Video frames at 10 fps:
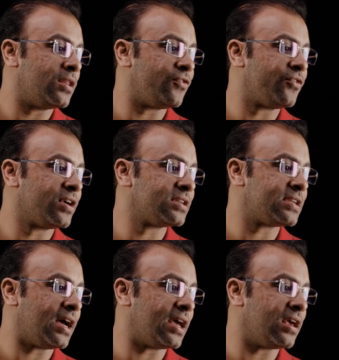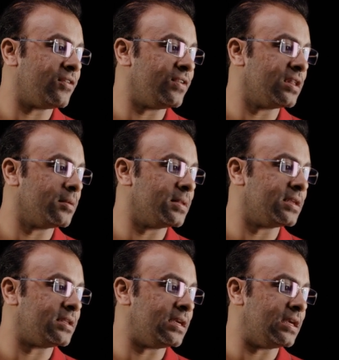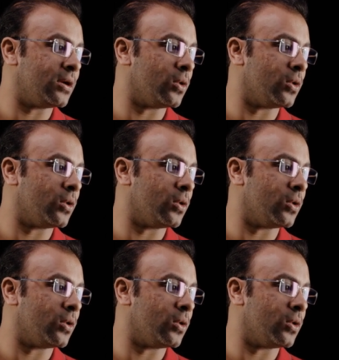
The first high availability